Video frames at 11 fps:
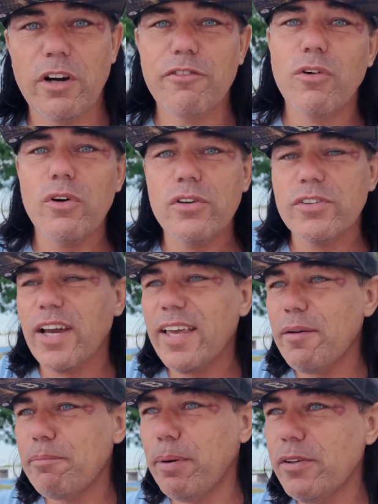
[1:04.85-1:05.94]
Of course, I
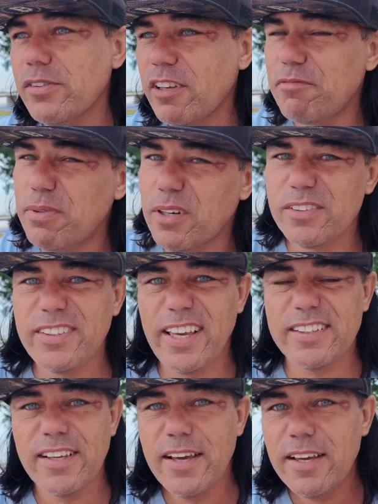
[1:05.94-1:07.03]
am positive because yes,